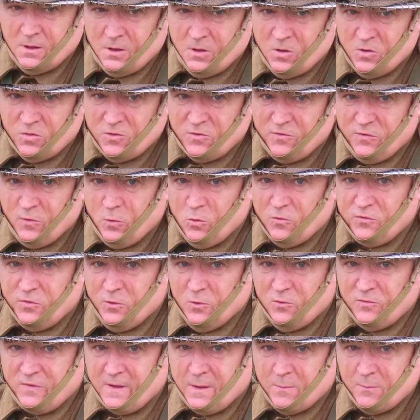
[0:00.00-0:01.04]
On the 4th
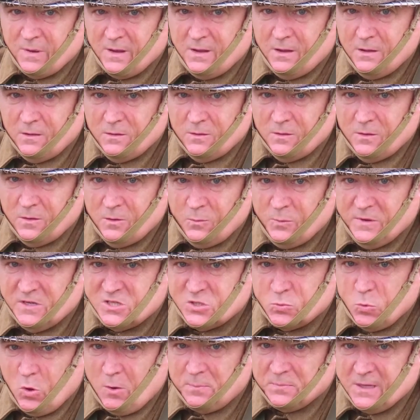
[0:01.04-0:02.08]
November, we
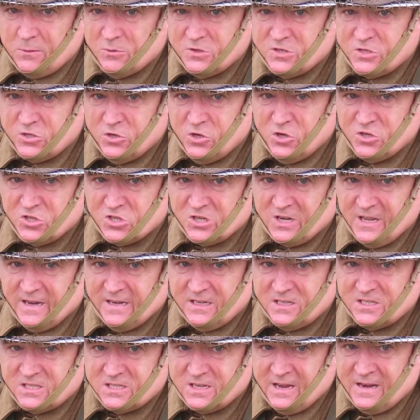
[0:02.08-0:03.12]
swapped our
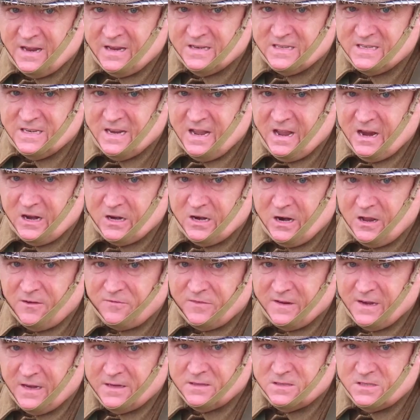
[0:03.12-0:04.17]
searchlights and
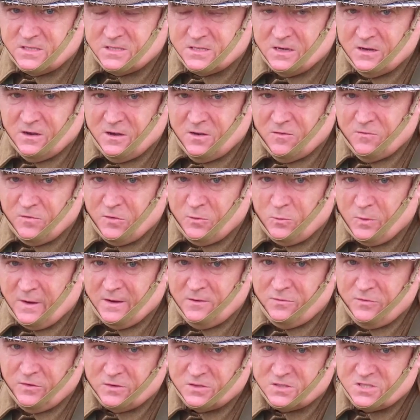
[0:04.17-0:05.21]
anti-aircraft guns for
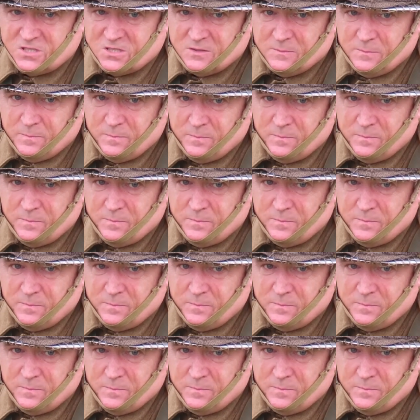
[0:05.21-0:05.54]
rifles.